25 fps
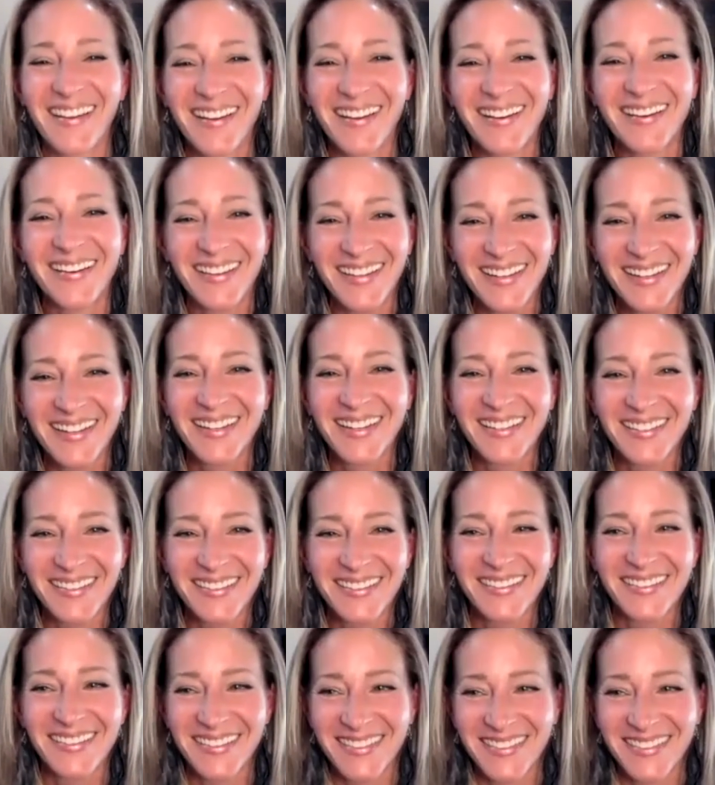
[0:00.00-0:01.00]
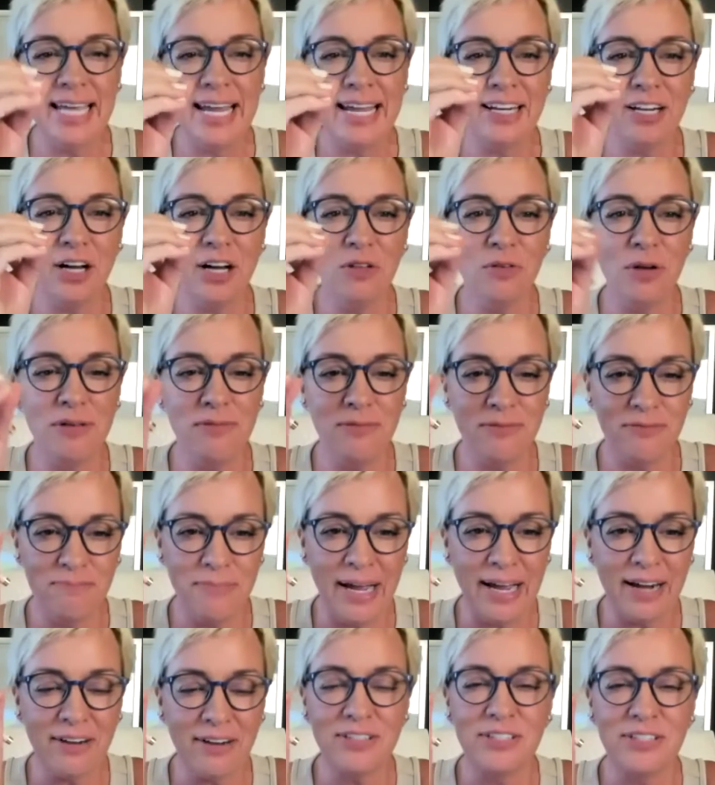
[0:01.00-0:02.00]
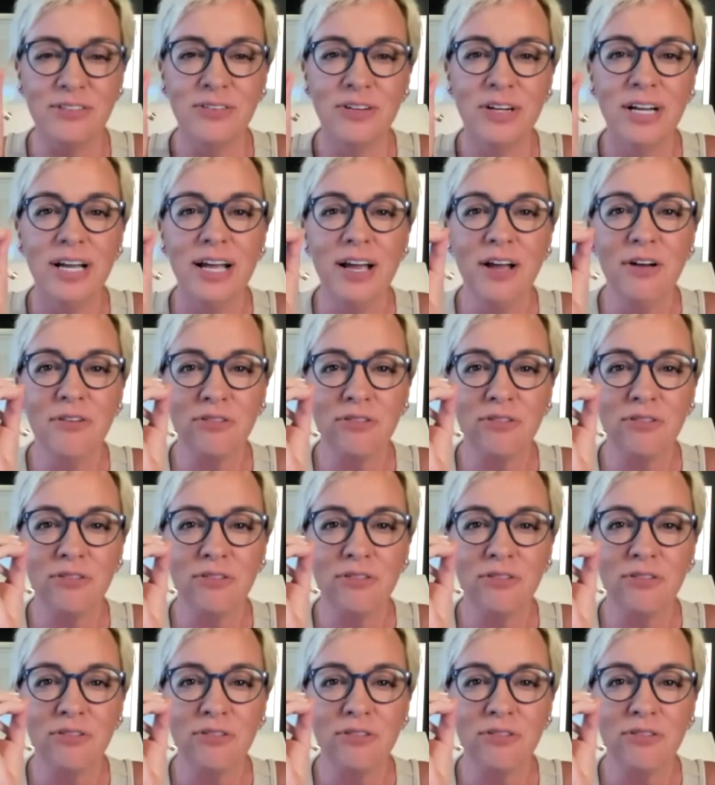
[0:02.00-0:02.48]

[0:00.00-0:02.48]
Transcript: Because if you can it all the way back to